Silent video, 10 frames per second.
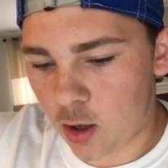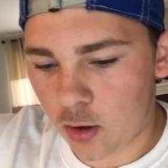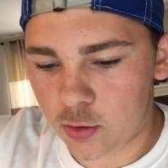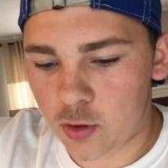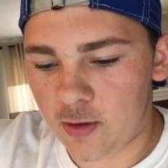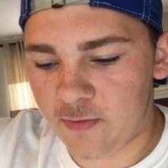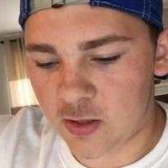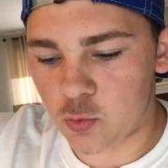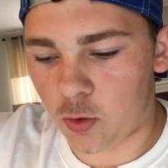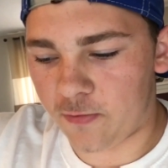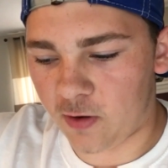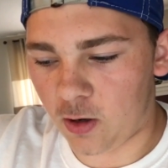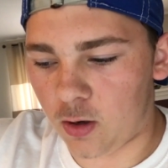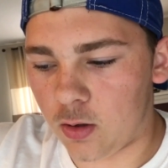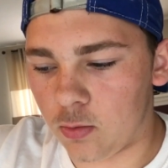Call of Duty Advanced
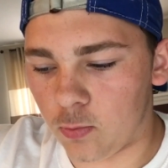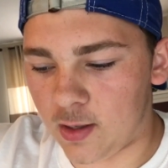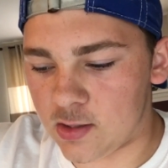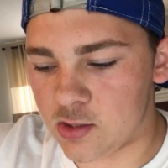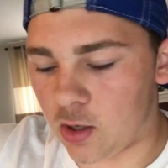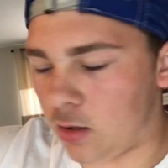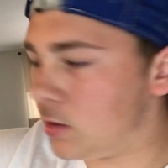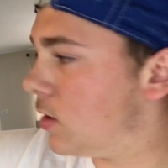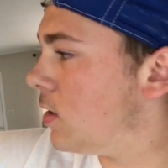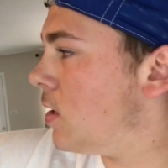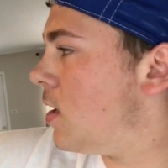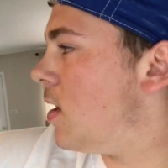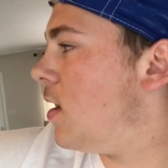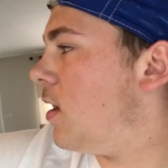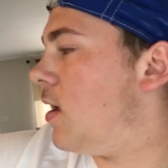Warfare reinstalled,
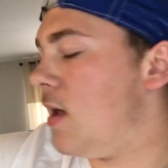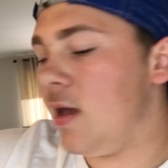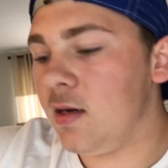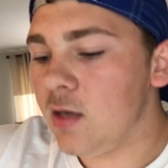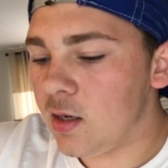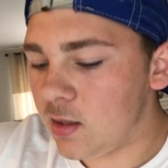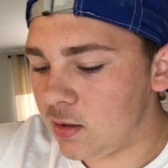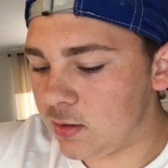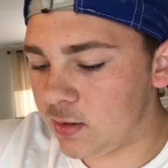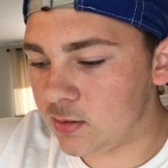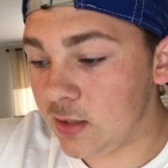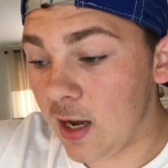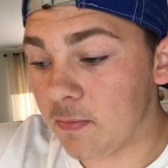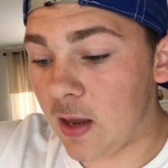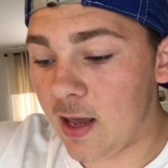and uh,
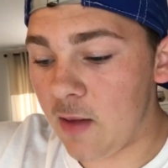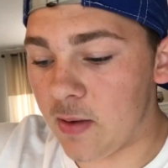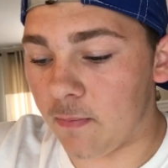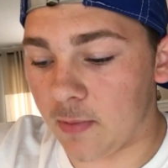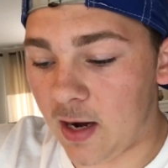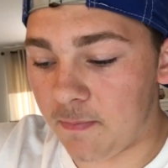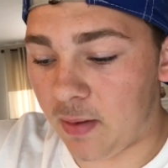yeah, I'm kind of happy. I'm kind